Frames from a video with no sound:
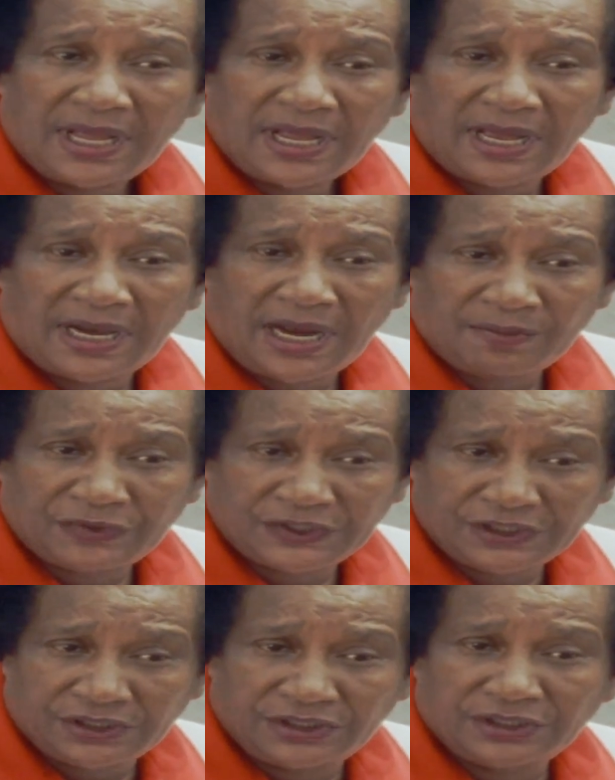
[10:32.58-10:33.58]
And I'm
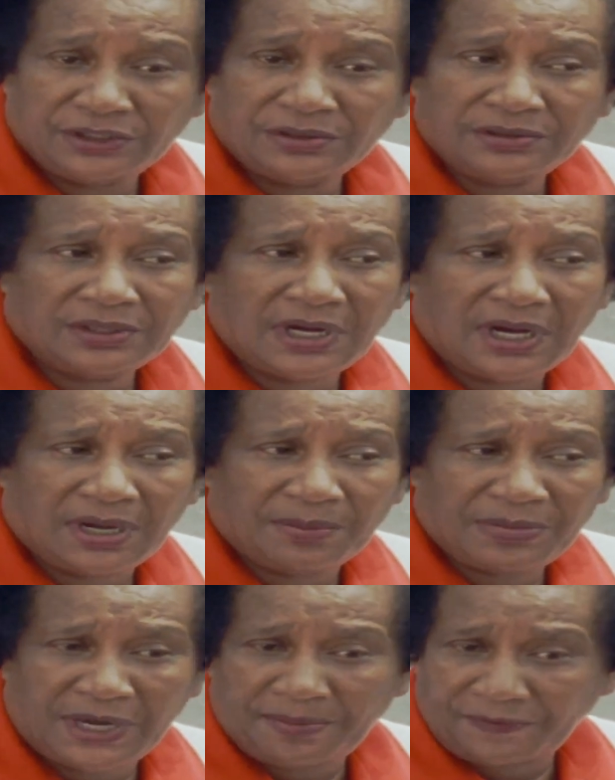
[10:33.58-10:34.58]
sure you
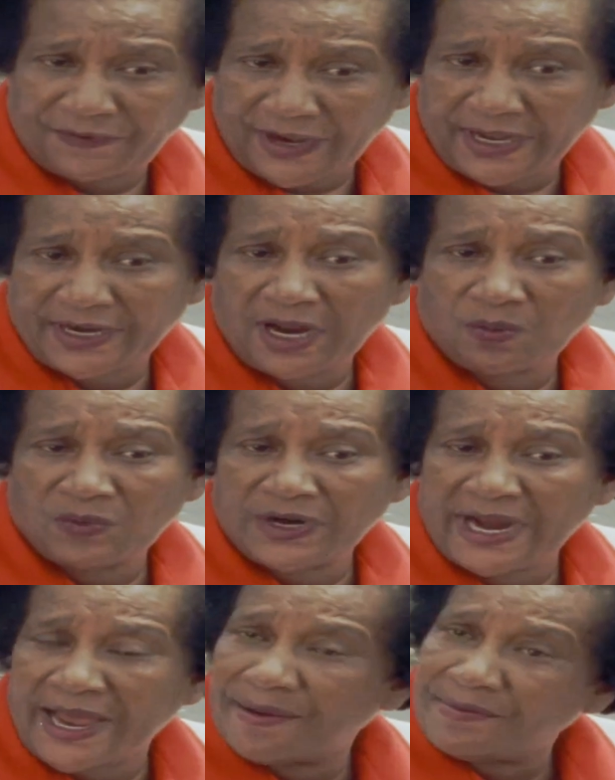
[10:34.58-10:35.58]
people find out
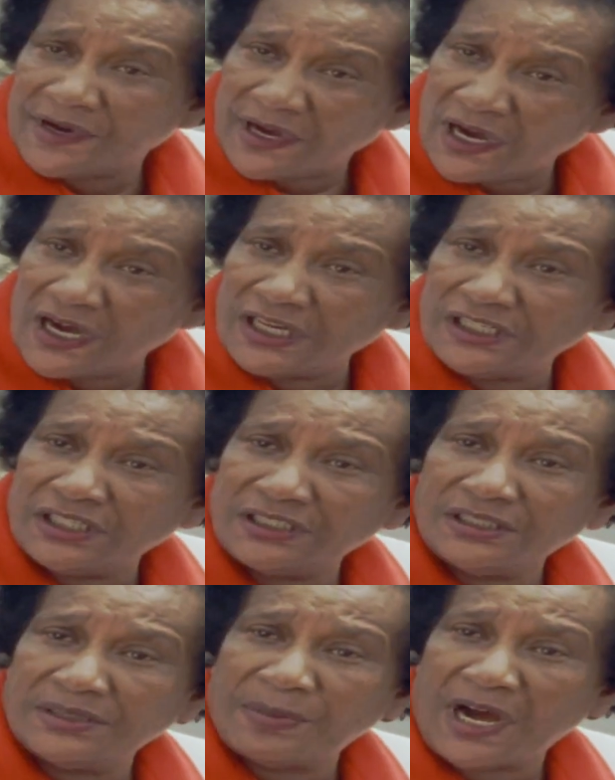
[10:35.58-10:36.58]
what happened to her
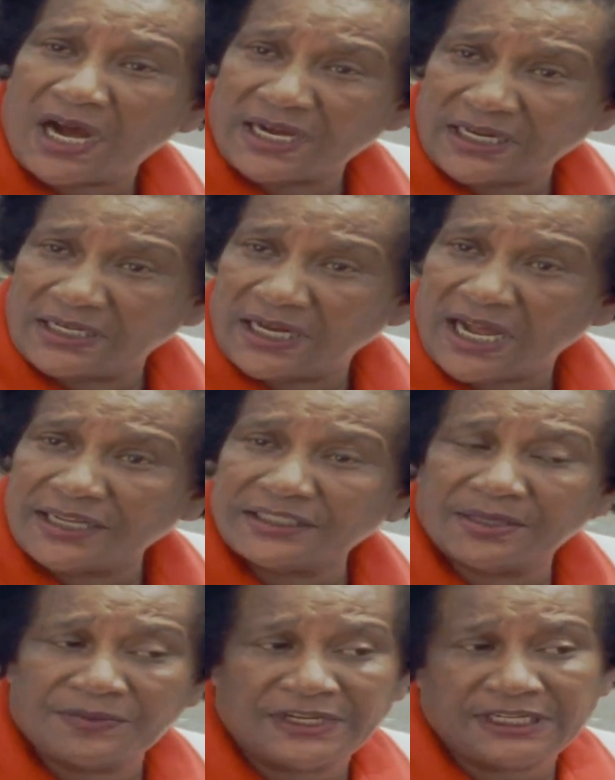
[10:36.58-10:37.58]
in the parking lot
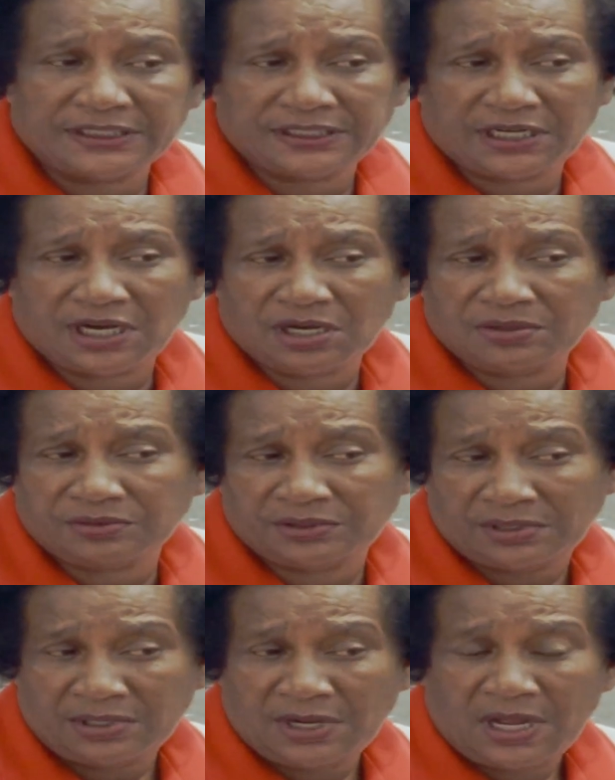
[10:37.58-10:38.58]
some years ago.
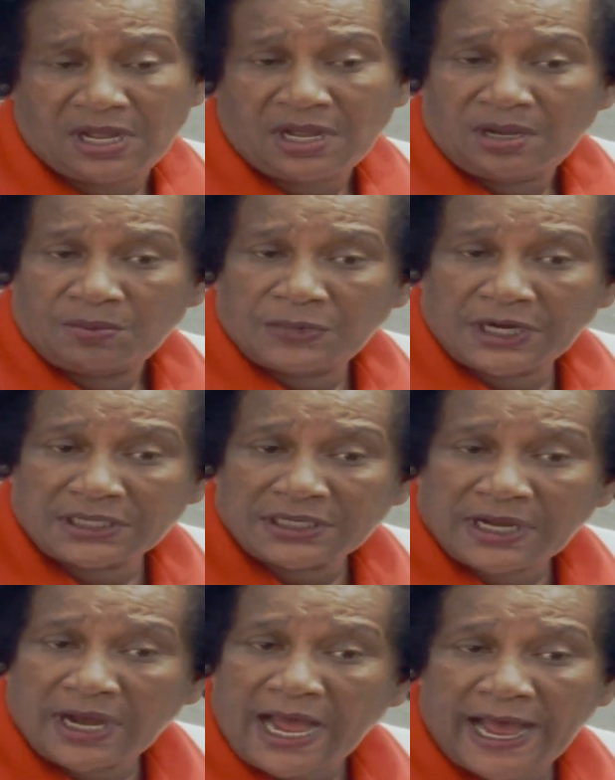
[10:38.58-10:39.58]
But
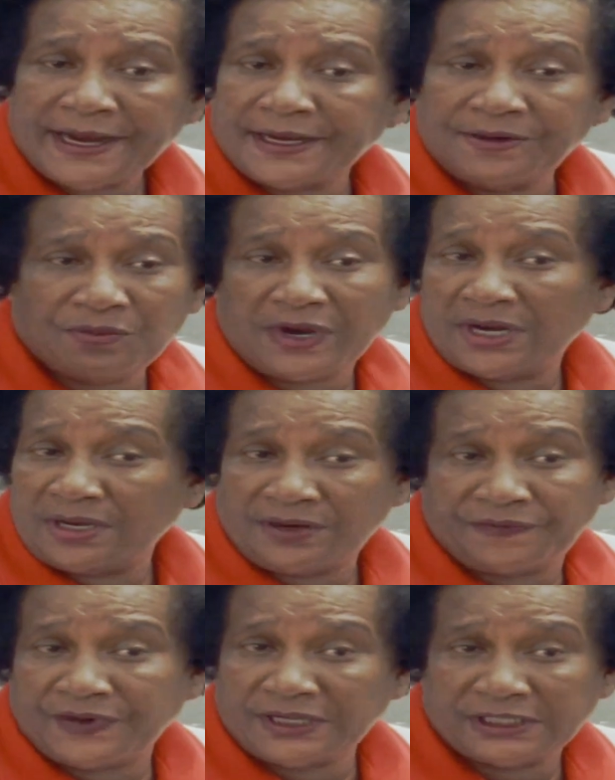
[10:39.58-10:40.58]
I didn't, when
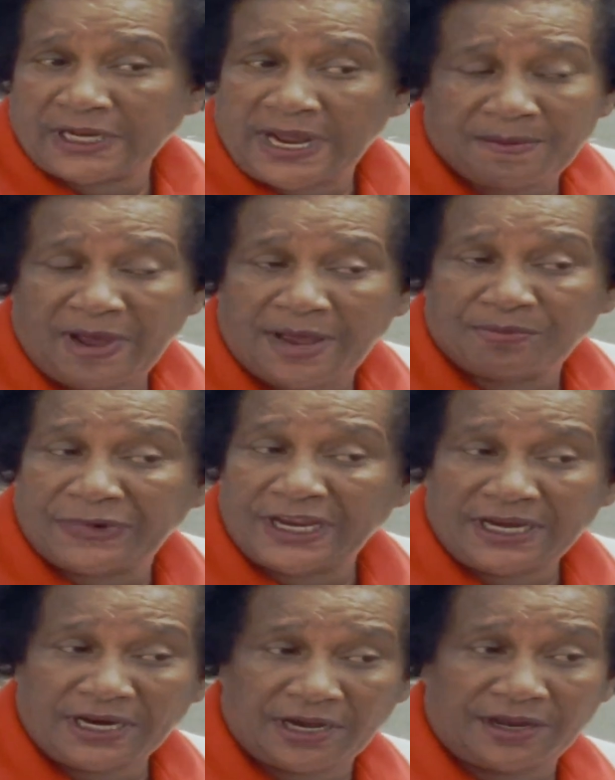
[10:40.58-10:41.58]
the first time I
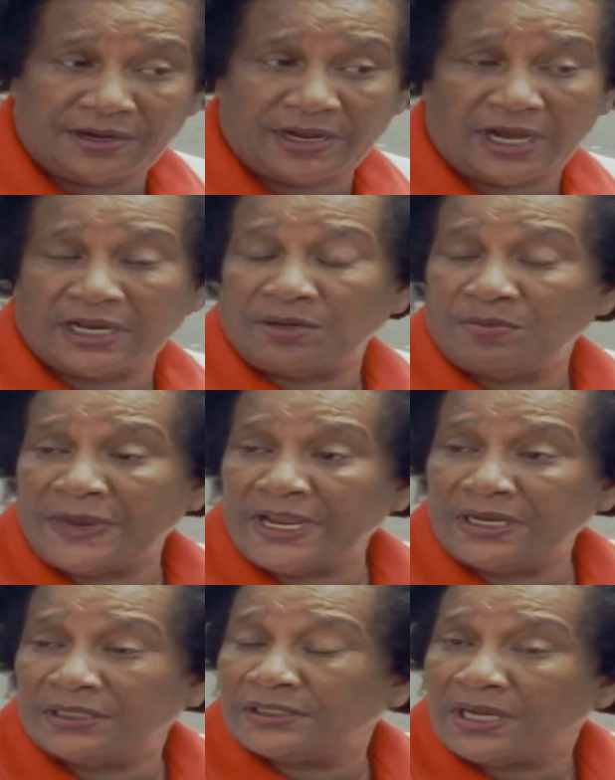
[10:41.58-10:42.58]
beat her in the 100
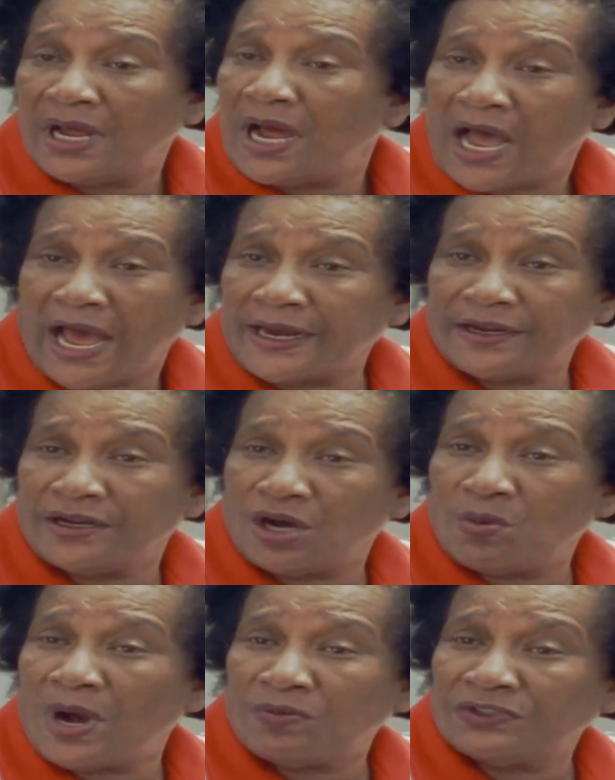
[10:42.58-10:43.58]
meters, I didn't
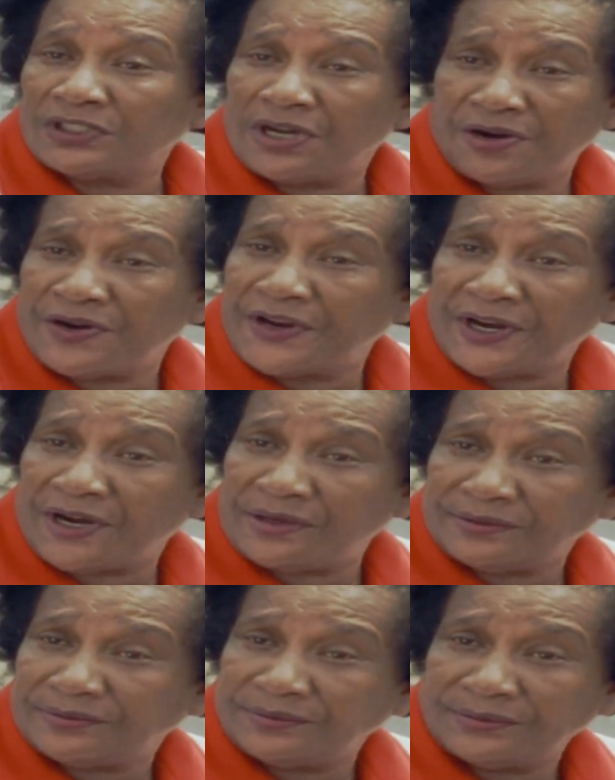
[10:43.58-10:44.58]
know what was going
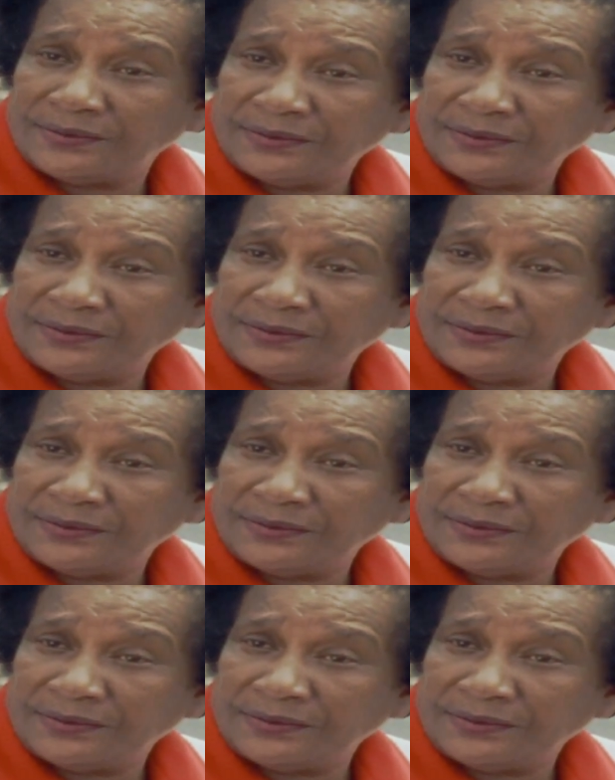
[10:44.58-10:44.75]
on.